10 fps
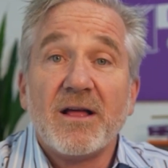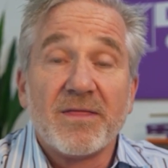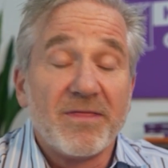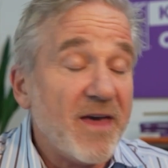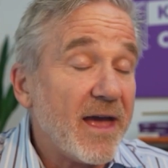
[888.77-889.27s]

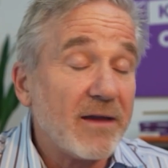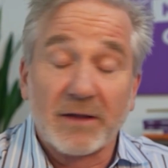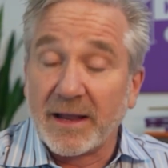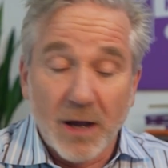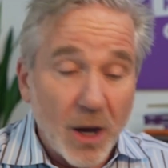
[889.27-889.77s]
they
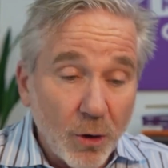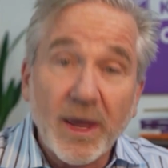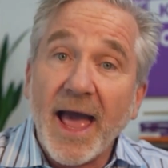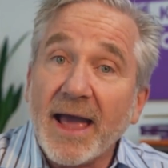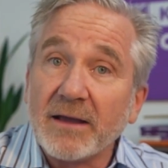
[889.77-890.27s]
like,
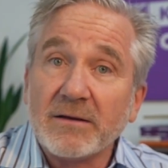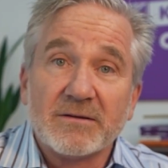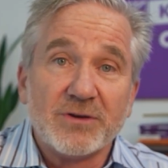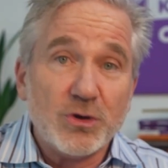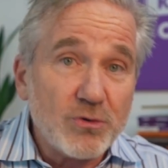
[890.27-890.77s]
okay,
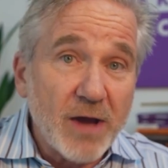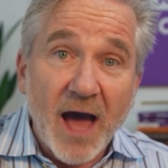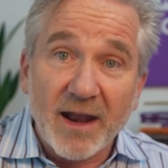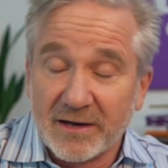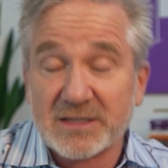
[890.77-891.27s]
you got it,